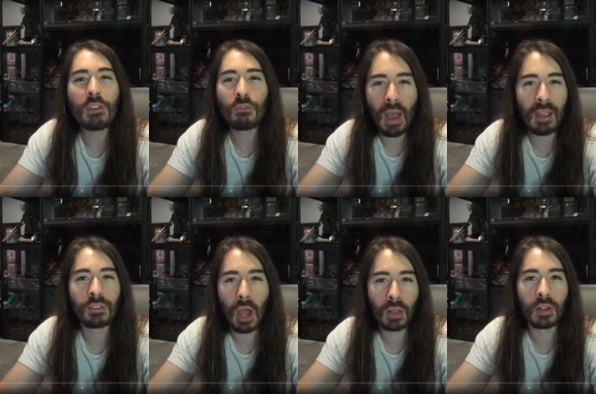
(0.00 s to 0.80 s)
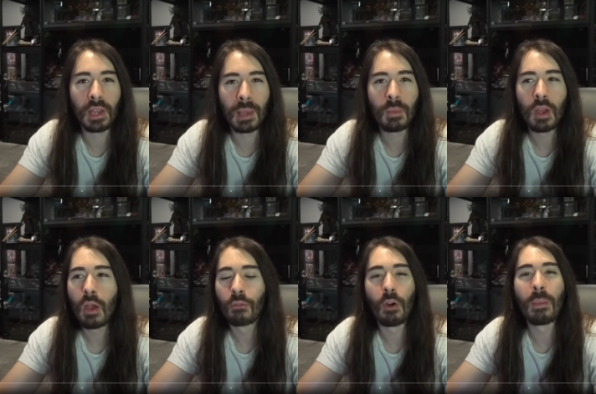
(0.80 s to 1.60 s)
$45 game
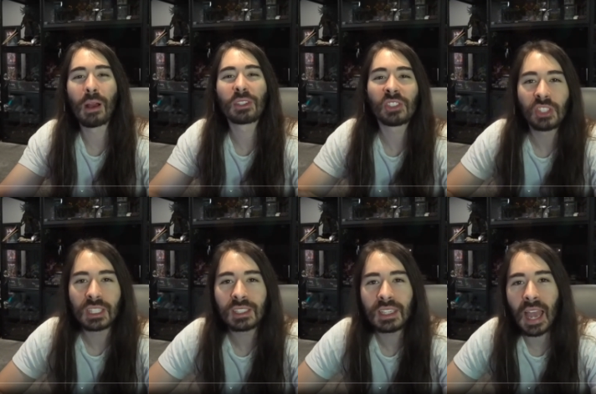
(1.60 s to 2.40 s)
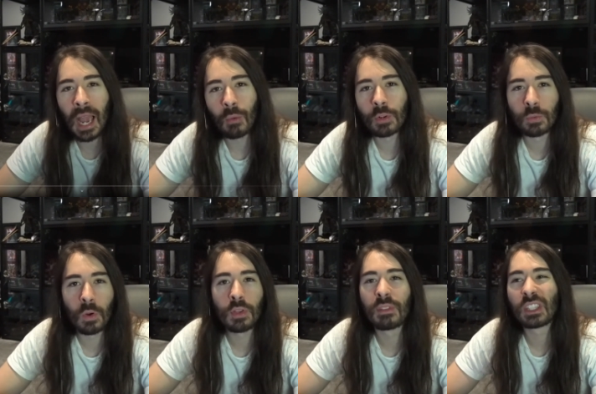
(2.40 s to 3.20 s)
for about 60 hours
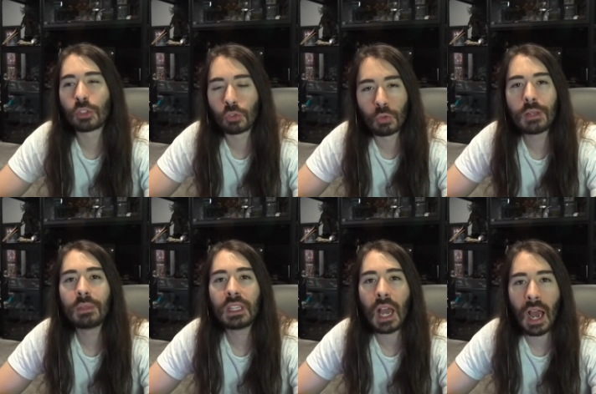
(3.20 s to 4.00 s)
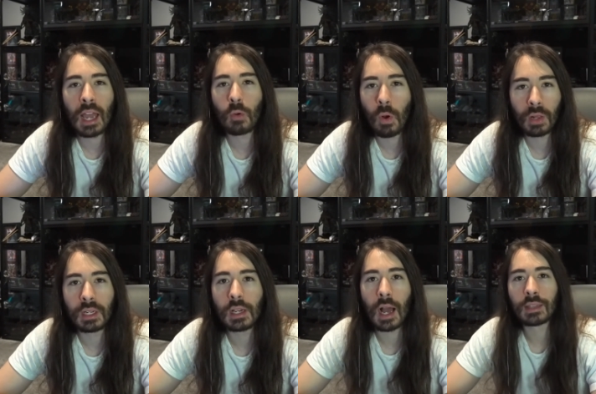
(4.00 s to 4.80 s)
worth of extremely high
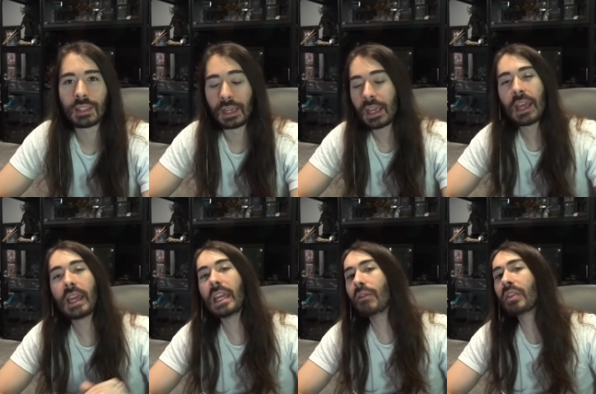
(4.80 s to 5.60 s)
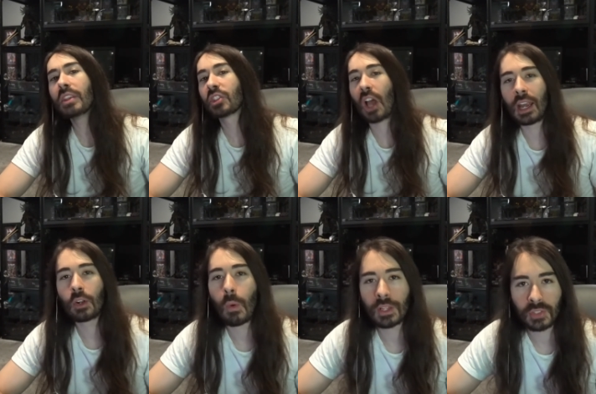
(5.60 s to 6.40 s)
quality content. Even the side
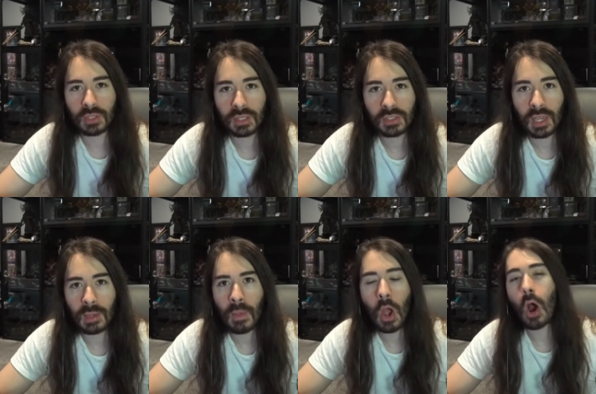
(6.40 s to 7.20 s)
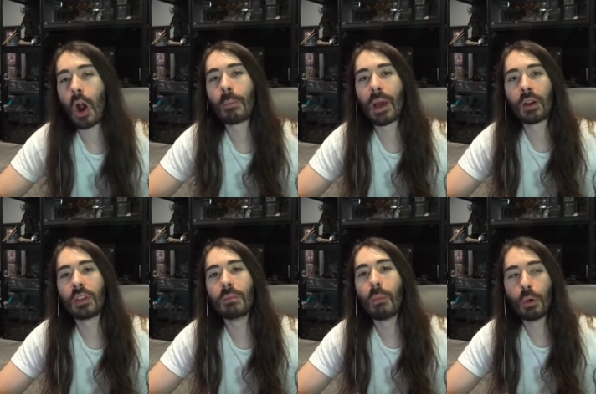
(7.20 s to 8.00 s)
quests in this game are better
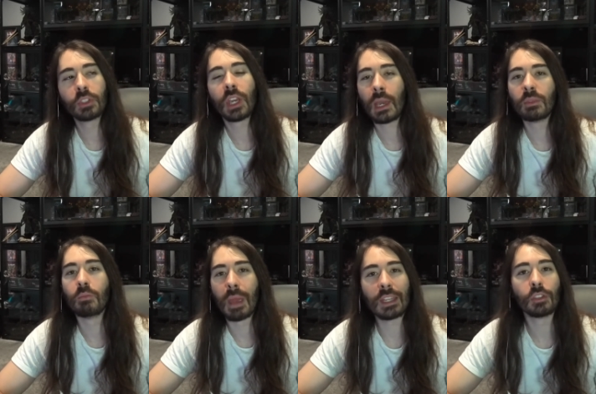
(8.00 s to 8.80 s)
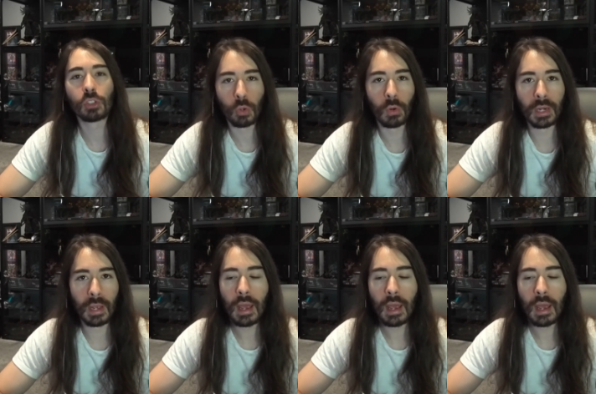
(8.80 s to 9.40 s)
than most games' main story.